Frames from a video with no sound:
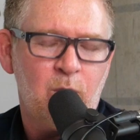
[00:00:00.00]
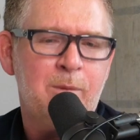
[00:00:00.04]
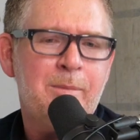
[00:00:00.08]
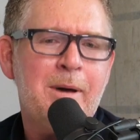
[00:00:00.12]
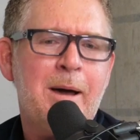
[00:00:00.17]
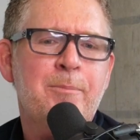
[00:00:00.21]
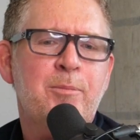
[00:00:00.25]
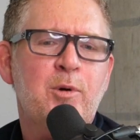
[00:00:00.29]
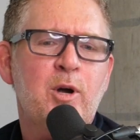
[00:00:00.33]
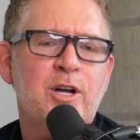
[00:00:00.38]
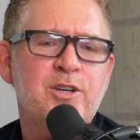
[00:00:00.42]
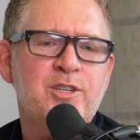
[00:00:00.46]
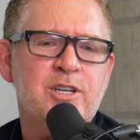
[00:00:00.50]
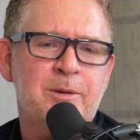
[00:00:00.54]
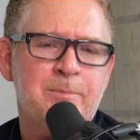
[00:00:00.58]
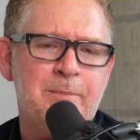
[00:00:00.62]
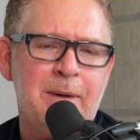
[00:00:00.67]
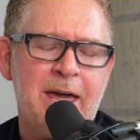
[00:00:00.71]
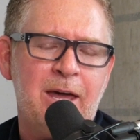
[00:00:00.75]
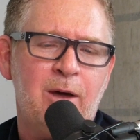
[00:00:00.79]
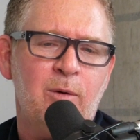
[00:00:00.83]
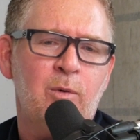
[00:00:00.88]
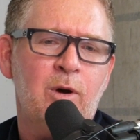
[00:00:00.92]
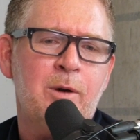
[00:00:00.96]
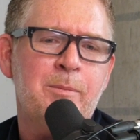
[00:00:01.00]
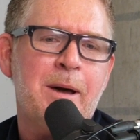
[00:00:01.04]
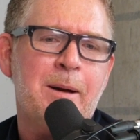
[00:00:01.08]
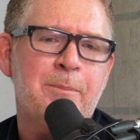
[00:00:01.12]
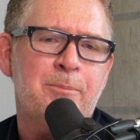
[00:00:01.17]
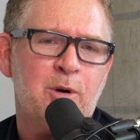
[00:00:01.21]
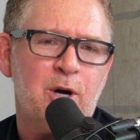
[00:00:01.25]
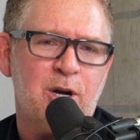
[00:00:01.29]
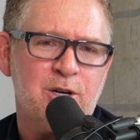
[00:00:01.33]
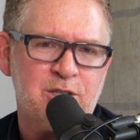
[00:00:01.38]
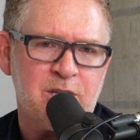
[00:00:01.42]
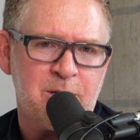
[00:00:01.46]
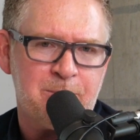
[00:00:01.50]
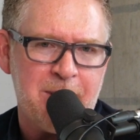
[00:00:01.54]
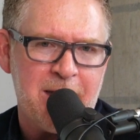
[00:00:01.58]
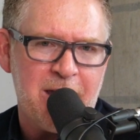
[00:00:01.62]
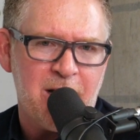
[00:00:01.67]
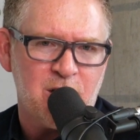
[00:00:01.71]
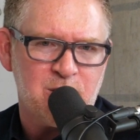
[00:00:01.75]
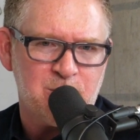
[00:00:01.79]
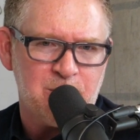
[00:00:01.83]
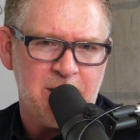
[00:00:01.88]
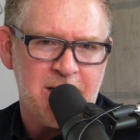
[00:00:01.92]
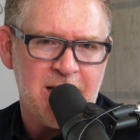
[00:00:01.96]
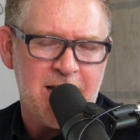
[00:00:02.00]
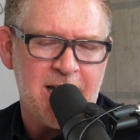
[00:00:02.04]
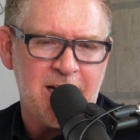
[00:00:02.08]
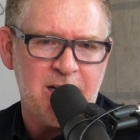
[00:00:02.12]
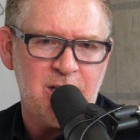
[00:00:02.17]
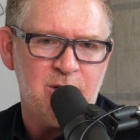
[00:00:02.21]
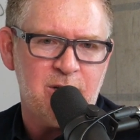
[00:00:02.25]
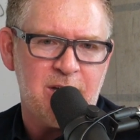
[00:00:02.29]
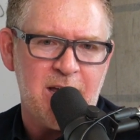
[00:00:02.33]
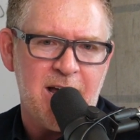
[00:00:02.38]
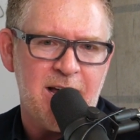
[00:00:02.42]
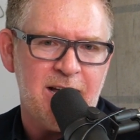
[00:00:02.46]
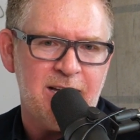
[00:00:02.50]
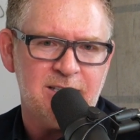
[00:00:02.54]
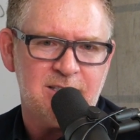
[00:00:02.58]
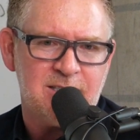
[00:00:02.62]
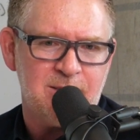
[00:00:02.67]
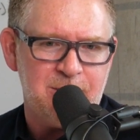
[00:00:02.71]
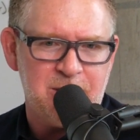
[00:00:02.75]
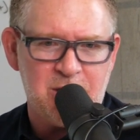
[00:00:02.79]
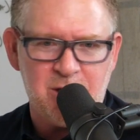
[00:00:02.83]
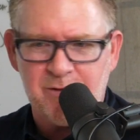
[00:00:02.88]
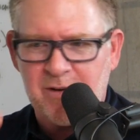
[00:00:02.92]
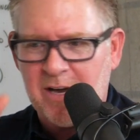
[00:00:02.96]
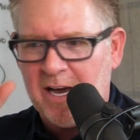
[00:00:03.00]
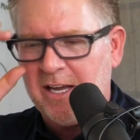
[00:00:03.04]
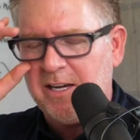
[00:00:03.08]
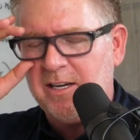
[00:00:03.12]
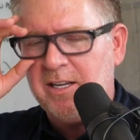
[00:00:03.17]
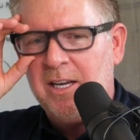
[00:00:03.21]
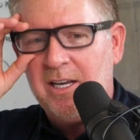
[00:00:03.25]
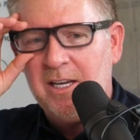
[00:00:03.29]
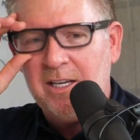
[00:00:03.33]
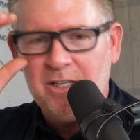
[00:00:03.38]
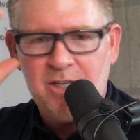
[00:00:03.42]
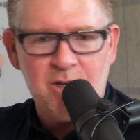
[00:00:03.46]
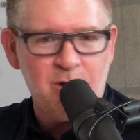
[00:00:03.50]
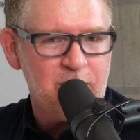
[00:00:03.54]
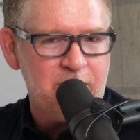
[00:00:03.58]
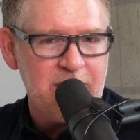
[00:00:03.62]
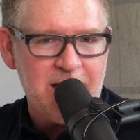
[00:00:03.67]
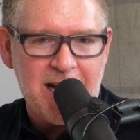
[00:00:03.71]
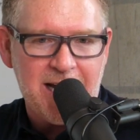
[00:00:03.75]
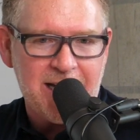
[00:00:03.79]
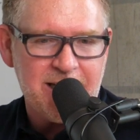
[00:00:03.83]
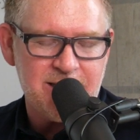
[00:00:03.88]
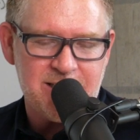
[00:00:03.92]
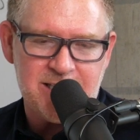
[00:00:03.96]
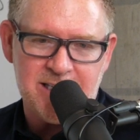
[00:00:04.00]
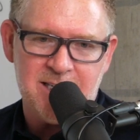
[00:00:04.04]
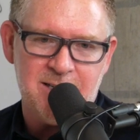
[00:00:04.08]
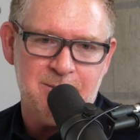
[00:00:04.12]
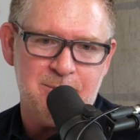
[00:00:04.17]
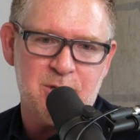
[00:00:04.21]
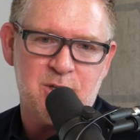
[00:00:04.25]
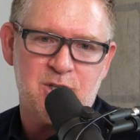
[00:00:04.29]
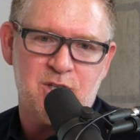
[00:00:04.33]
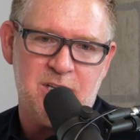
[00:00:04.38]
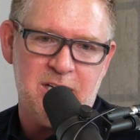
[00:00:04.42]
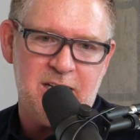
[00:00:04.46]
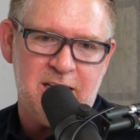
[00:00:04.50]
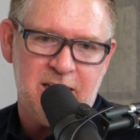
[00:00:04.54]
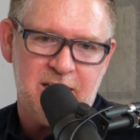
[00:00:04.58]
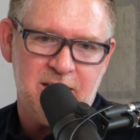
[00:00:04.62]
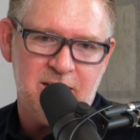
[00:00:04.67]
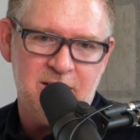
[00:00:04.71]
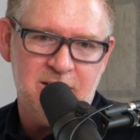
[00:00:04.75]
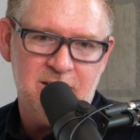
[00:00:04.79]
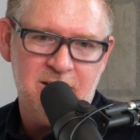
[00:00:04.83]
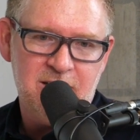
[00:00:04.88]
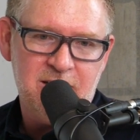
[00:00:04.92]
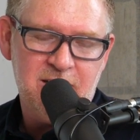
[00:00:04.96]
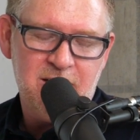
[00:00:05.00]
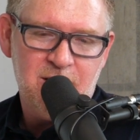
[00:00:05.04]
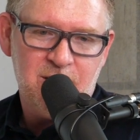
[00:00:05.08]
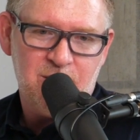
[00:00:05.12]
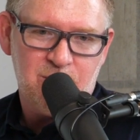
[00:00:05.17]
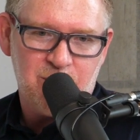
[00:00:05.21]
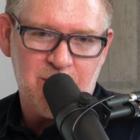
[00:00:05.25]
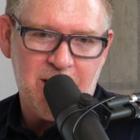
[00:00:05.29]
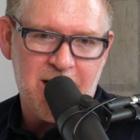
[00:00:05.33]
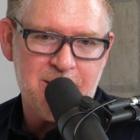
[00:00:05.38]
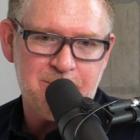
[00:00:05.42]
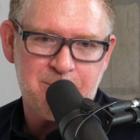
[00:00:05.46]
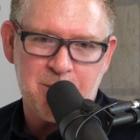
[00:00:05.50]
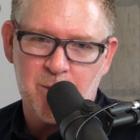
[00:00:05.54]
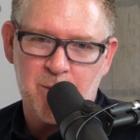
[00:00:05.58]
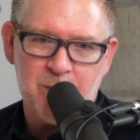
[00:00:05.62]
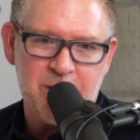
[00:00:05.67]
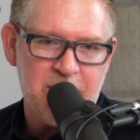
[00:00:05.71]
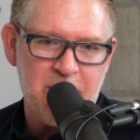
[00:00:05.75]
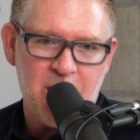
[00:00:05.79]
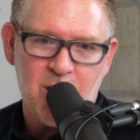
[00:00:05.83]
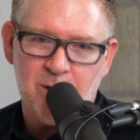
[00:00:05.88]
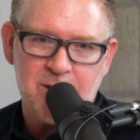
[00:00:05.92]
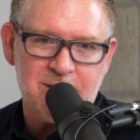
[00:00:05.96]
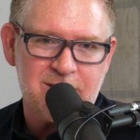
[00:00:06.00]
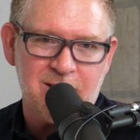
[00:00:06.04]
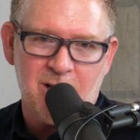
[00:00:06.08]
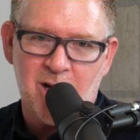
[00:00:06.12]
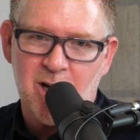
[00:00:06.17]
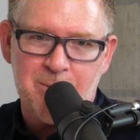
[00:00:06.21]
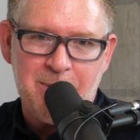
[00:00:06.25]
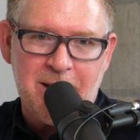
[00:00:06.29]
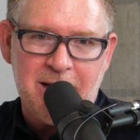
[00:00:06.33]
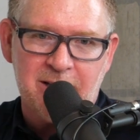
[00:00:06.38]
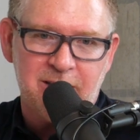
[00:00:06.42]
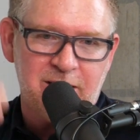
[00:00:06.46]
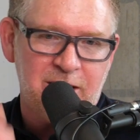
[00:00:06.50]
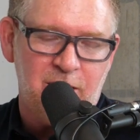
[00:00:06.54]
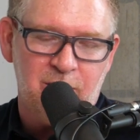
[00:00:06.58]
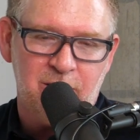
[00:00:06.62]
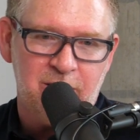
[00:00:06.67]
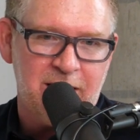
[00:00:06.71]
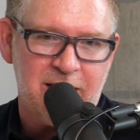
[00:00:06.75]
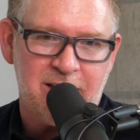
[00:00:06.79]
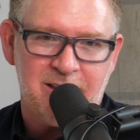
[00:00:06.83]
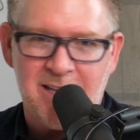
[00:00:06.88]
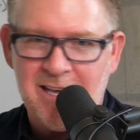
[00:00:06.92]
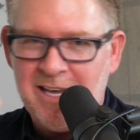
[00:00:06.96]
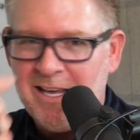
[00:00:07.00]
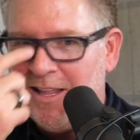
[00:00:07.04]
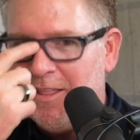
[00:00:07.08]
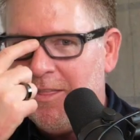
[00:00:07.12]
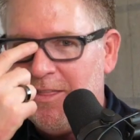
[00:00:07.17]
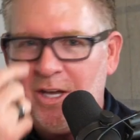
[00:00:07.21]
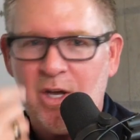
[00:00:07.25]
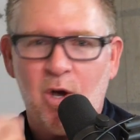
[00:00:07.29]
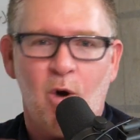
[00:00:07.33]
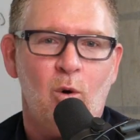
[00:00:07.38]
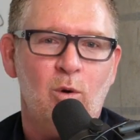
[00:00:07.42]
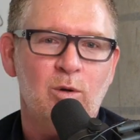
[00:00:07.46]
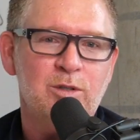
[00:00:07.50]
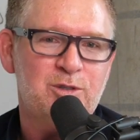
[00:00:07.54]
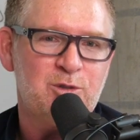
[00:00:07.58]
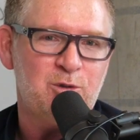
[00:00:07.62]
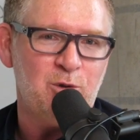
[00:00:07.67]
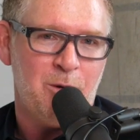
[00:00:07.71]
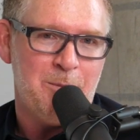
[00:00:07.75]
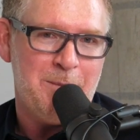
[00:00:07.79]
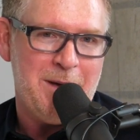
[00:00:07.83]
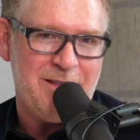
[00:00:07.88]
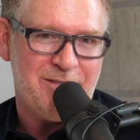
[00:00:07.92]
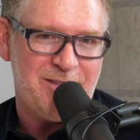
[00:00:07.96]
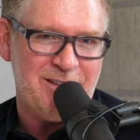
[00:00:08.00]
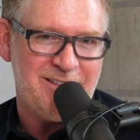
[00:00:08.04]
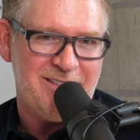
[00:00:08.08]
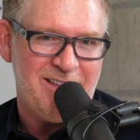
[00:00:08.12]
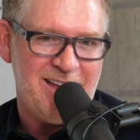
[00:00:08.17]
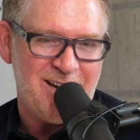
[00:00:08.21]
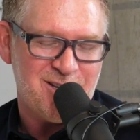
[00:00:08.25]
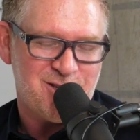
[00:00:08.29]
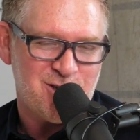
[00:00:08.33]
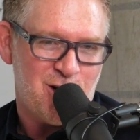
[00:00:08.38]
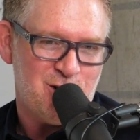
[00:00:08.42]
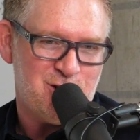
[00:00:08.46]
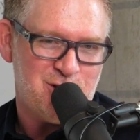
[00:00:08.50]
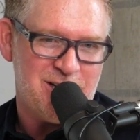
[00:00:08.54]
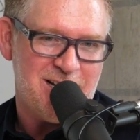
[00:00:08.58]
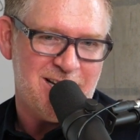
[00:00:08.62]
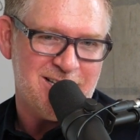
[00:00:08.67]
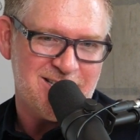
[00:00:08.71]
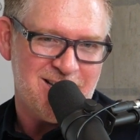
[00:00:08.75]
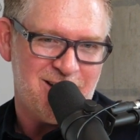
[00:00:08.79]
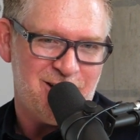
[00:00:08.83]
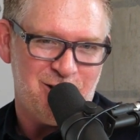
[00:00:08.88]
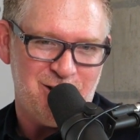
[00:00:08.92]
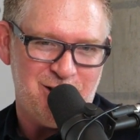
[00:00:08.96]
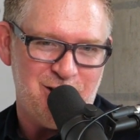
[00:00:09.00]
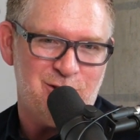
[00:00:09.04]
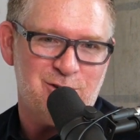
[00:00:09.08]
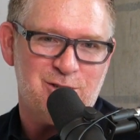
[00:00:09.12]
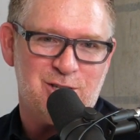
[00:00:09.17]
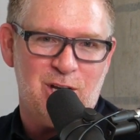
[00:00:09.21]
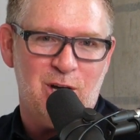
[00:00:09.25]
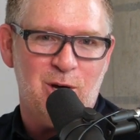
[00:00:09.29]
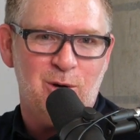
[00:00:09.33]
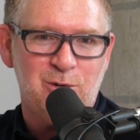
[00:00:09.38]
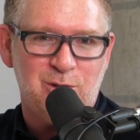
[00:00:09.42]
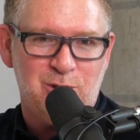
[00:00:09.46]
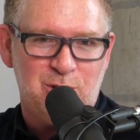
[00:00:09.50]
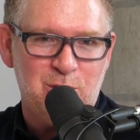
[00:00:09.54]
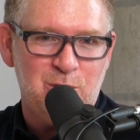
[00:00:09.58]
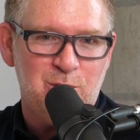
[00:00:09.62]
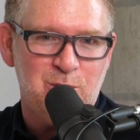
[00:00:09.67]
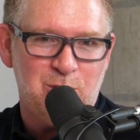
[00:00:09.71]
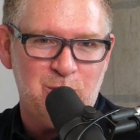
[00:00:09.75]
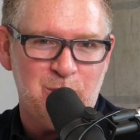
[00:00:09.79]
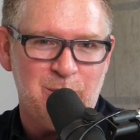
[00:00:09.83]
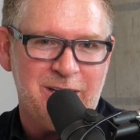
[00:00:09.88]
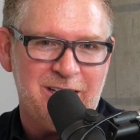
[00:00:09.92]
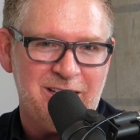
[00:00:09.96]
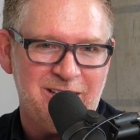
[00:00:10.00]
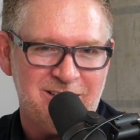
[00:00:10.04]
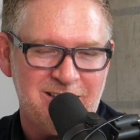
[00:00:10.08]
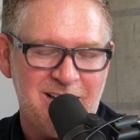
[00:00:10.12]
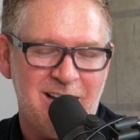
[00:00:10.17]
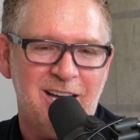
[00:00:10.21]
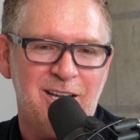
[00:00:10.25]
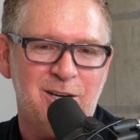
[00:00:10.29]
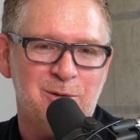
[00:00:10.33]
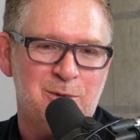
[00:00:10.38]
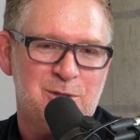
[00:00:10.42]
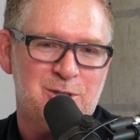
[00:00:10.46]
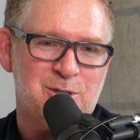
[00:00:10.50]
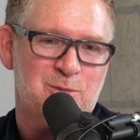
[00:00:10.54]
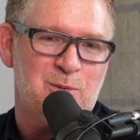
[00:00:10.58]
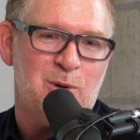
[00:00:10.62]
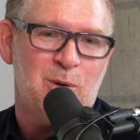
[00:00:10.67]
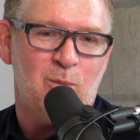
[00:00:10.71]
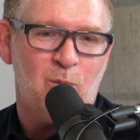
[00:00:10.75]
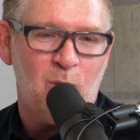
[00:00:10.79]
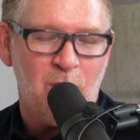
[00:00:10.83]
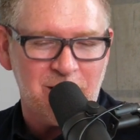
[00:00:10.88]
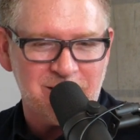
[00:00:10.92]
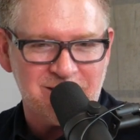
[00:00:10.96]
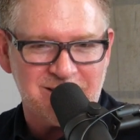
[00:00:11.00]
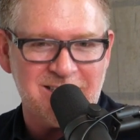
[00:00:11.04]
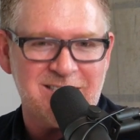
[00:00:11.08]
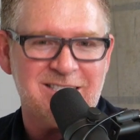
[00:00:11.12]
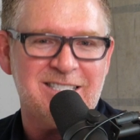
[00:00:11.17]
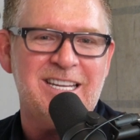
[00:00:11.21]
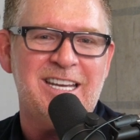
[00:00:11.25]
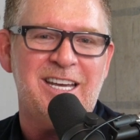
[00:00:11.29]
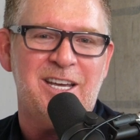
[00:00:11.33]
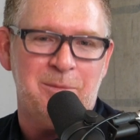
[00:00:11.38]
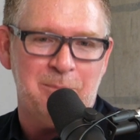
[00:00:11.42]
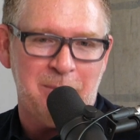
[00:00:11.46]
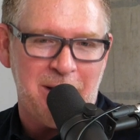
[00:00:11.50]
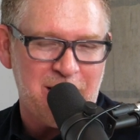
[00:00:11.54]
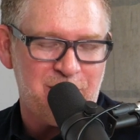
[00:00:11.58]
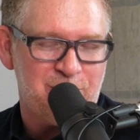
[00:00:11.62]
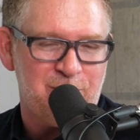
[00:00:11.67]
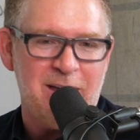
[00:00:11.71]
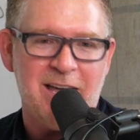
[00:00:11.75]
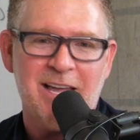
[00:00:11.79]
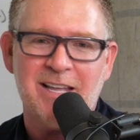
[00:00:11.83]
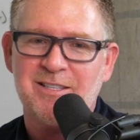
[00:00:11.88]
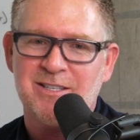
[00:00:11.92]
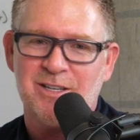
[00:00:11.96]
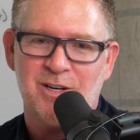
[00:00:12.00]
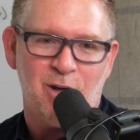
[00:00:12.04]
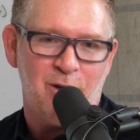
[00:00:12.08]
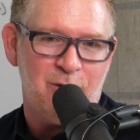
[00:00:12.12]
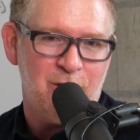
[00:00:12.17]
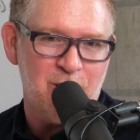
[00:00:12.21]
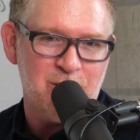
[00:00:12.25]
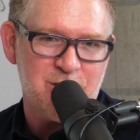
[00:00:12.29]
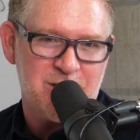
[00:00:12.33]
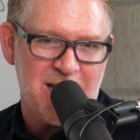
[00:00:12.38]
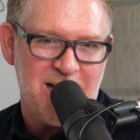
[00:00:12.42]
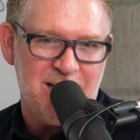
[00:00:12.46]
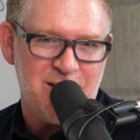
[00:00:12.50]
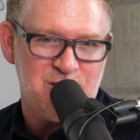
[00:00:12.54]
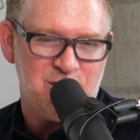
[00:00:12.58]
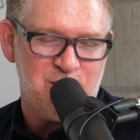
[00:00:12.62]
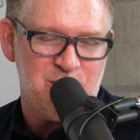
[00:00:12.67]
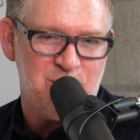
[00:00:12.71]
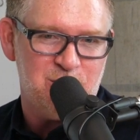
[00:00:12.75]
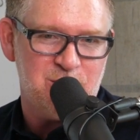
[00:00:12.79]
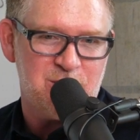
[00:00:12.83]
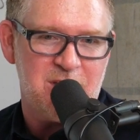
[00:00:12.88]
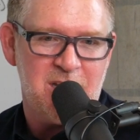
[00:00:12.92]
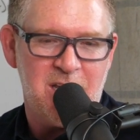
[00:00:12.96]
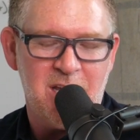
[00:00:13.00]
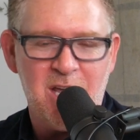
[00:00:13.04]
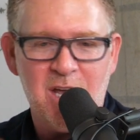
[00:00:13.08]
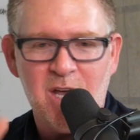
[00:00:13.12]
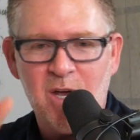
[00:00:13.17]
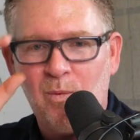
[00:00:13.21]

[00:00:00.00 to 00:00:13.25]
what about project man? What about project management? How do you guys? I mean, you've got you're an idea machine right? But we know it's all about, you know, like the old school method that I taught you guys 100 years ago, do, doing, and done, which is what Walt Disney and Mike Vance and all those guys used.